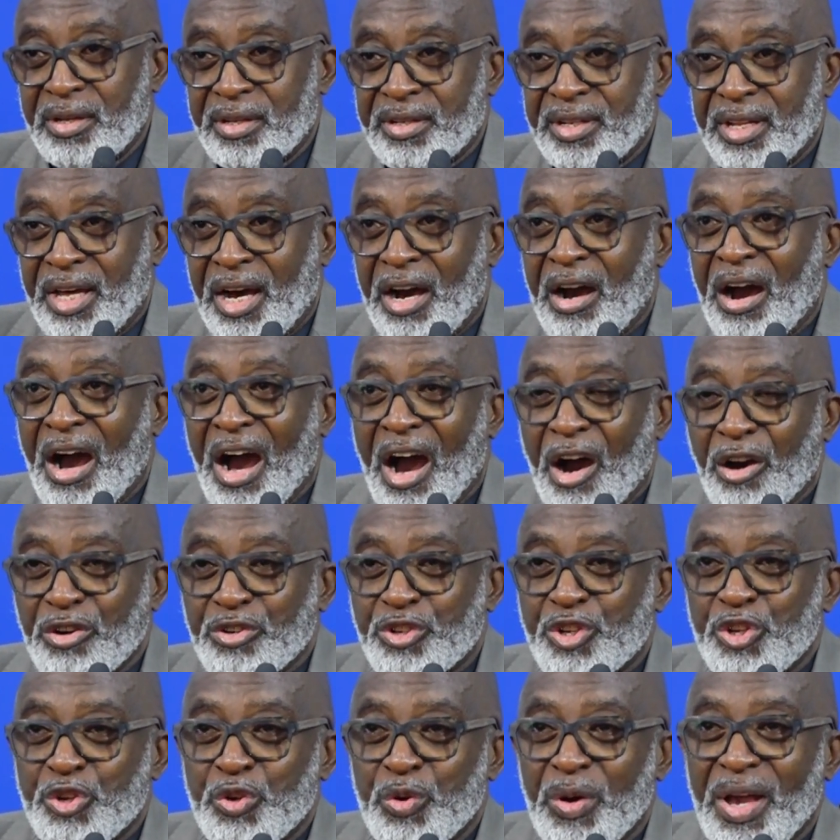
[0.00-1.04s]
Now, how
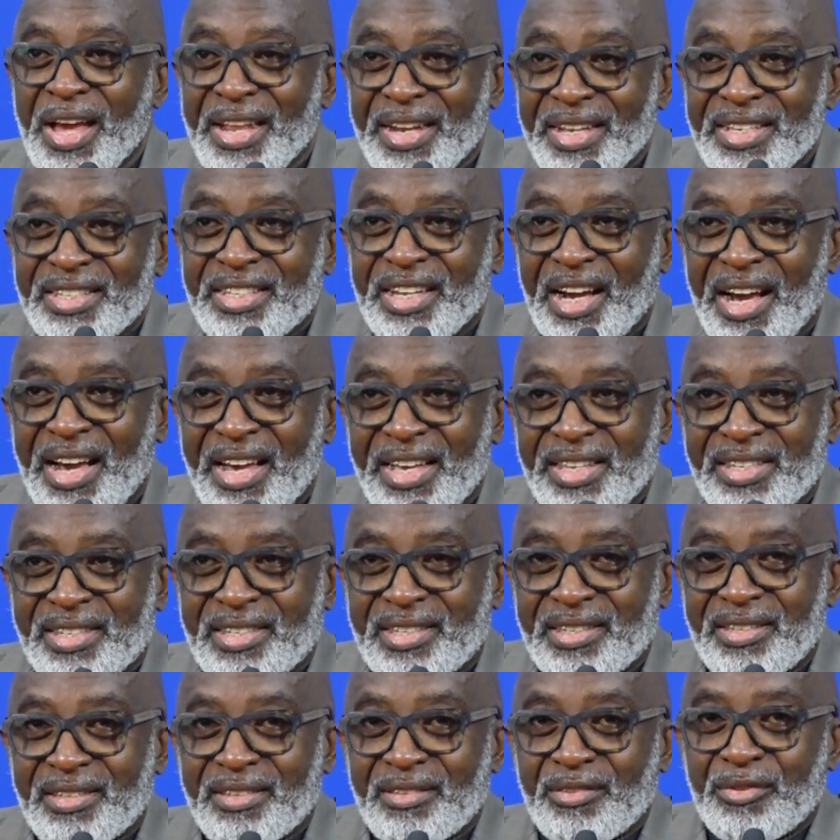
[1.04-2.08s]
do you
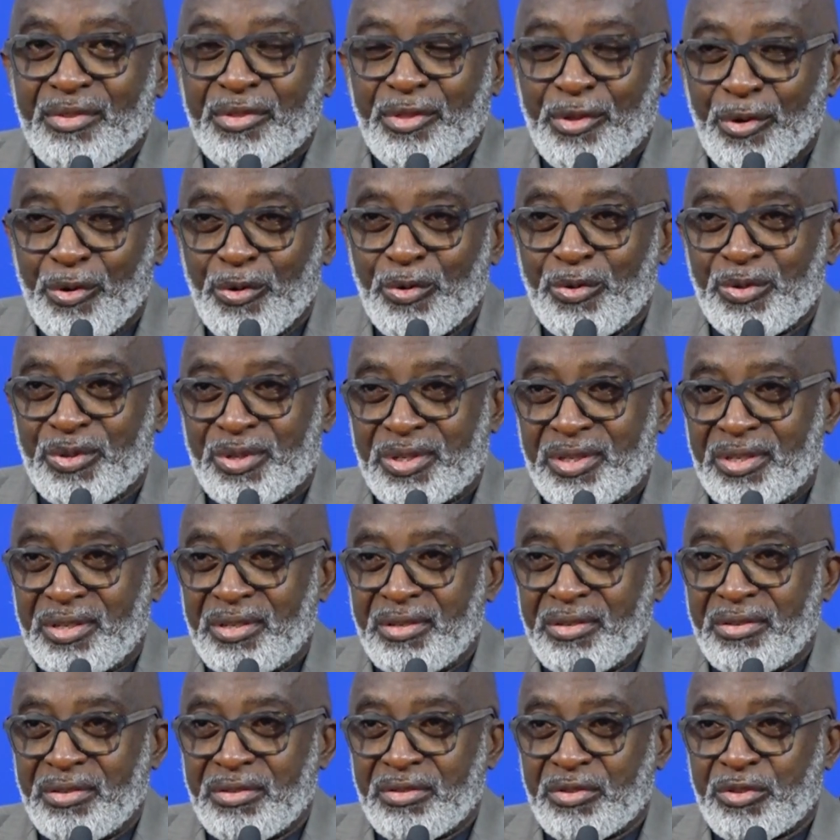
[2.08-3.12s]
energize those
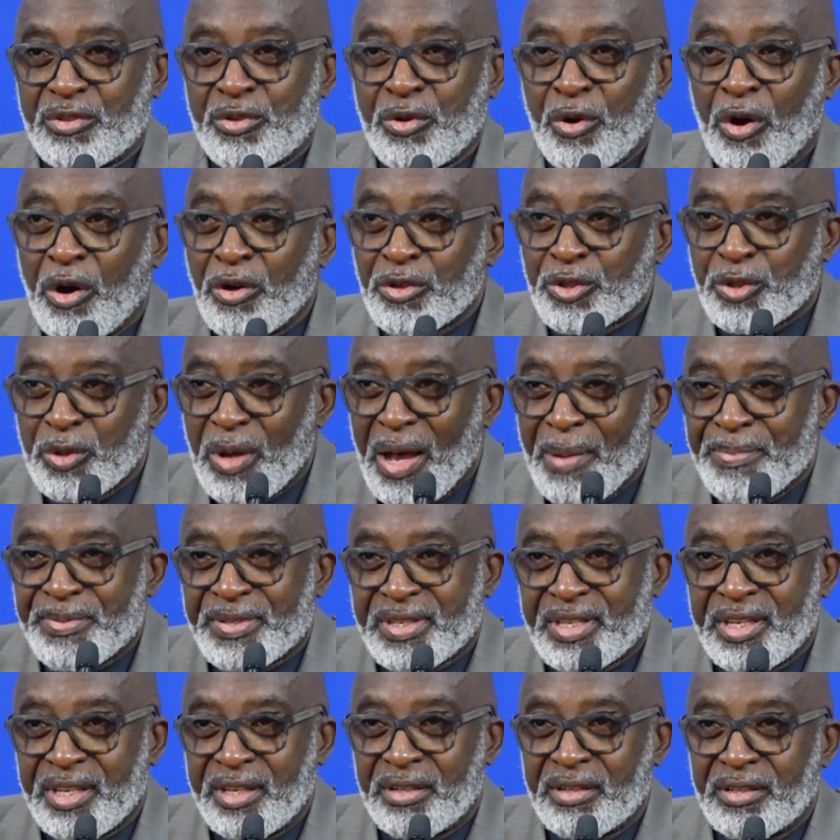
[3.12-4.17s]
to also
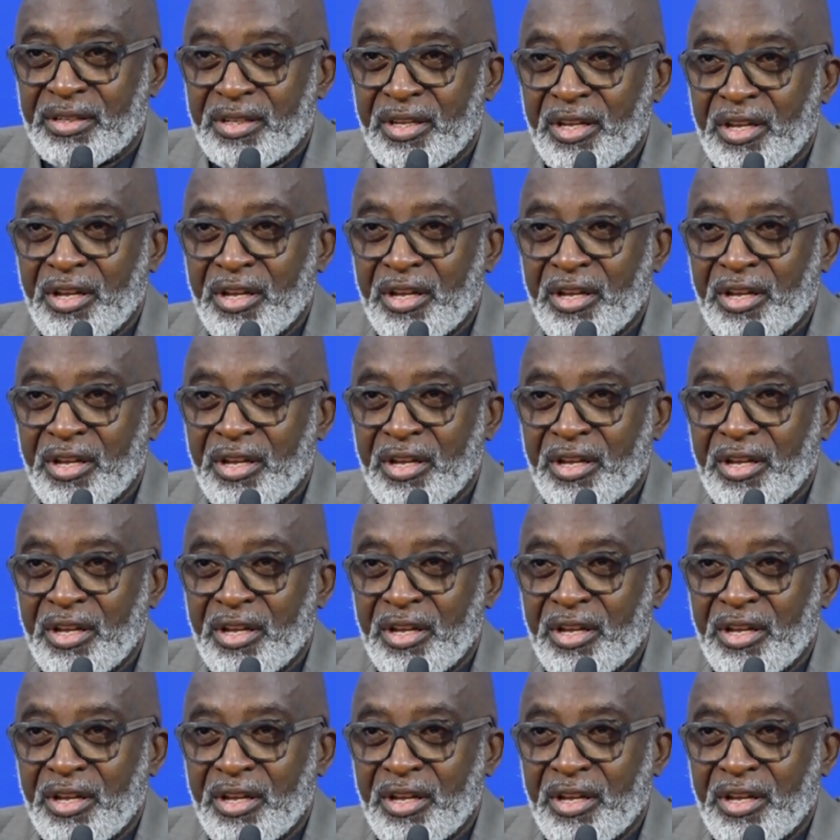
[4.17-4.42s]
upscale?